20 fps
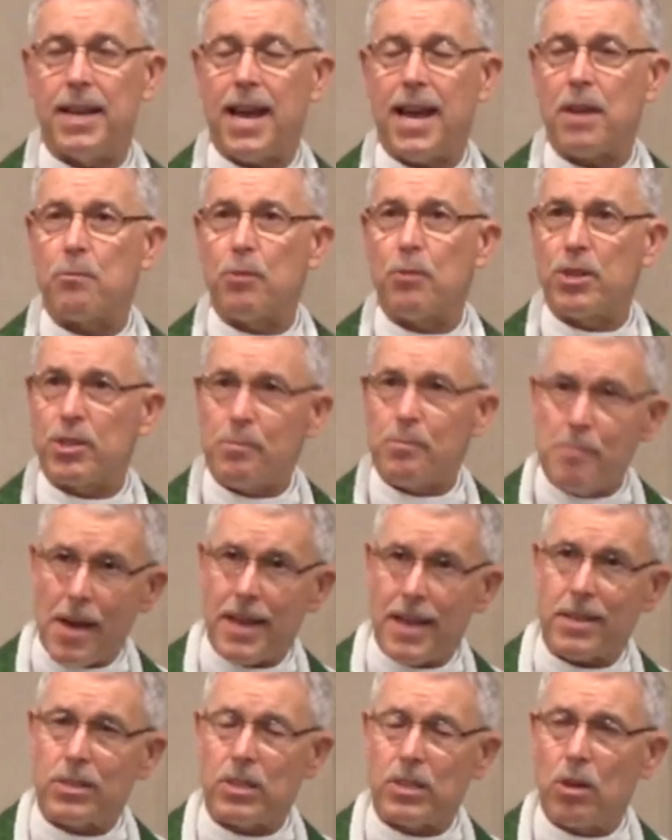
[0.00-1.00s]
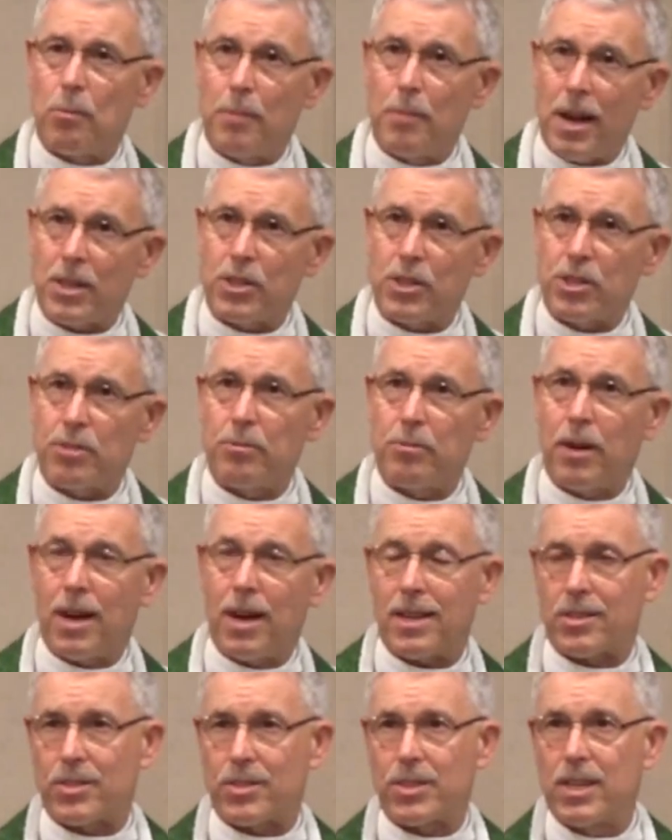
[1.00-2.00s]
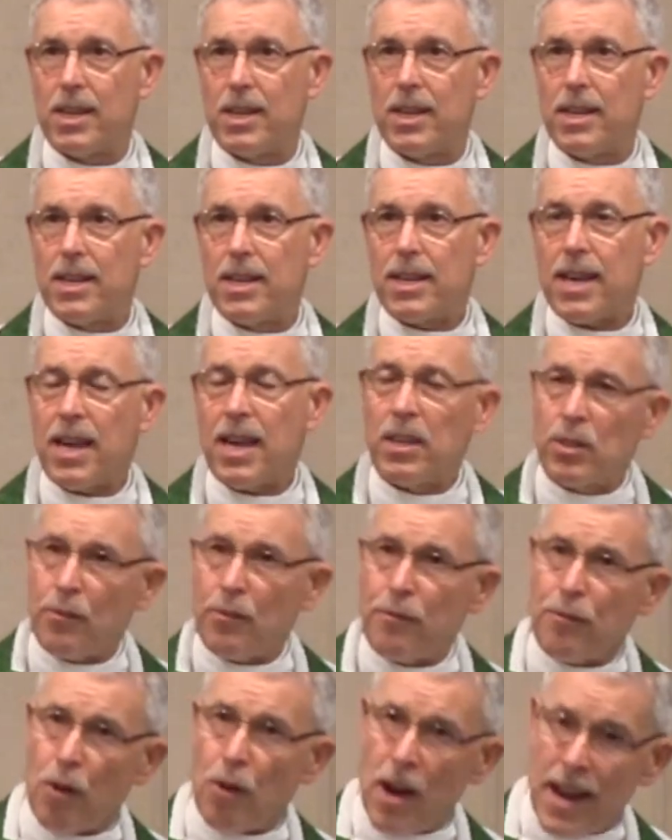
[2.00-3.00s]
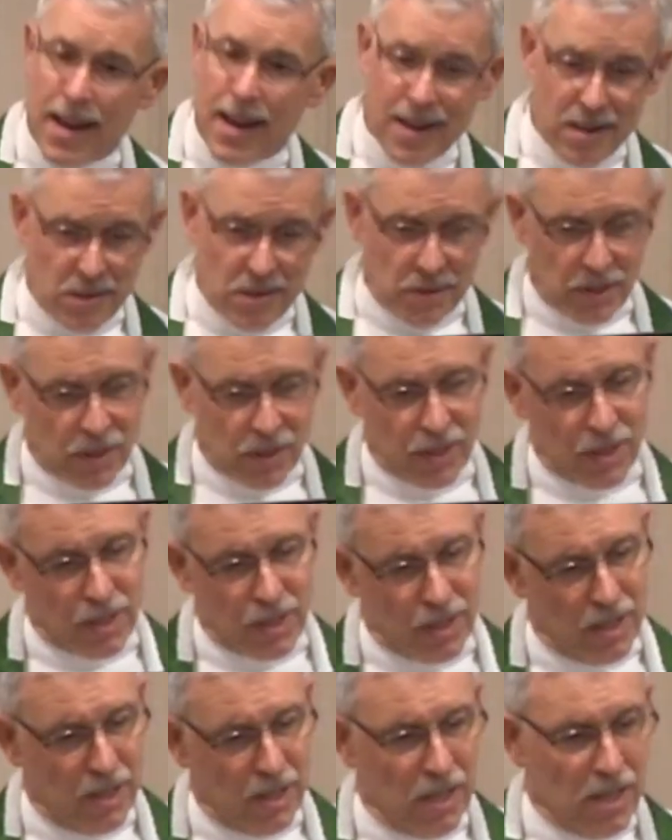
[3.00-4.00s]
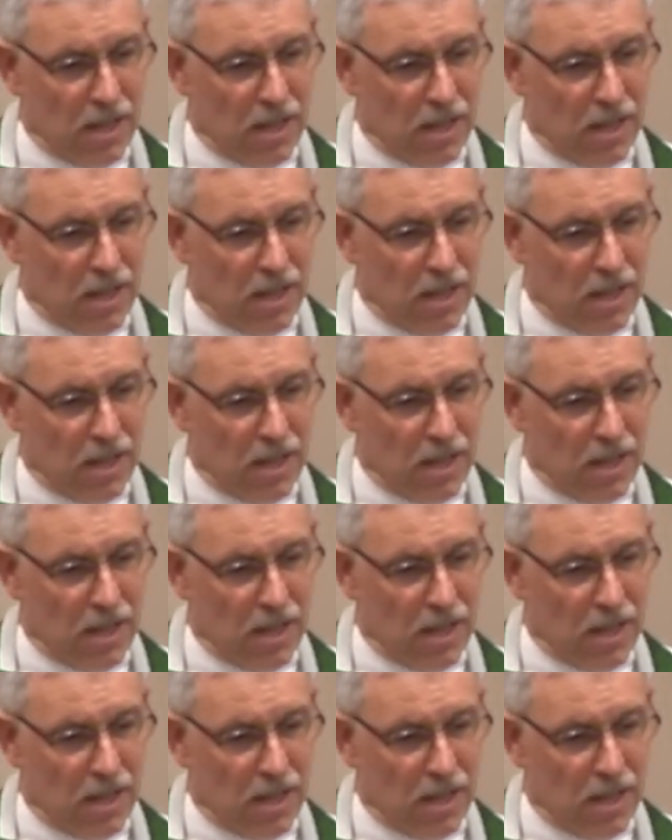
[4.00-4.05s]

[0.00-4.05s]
and which meant so much to us, and the friends,